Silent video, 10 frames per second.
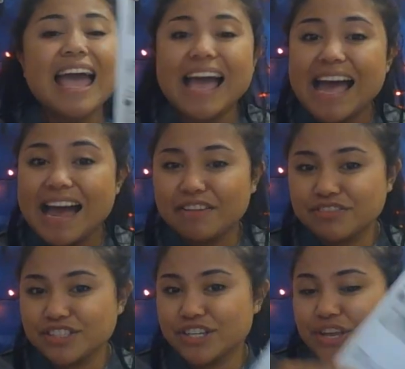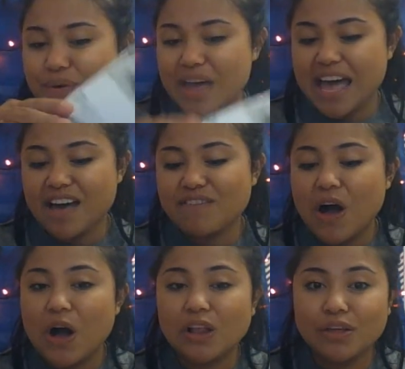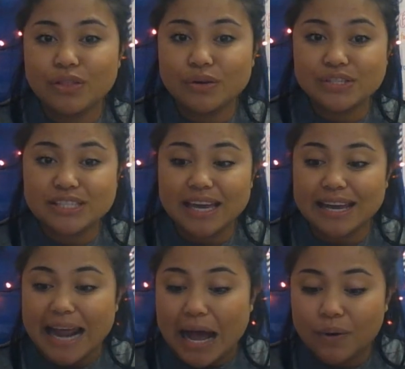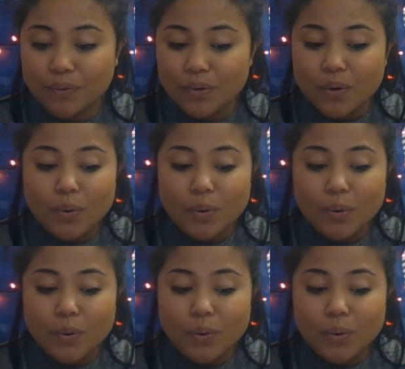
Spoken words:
After you have all of those cut out,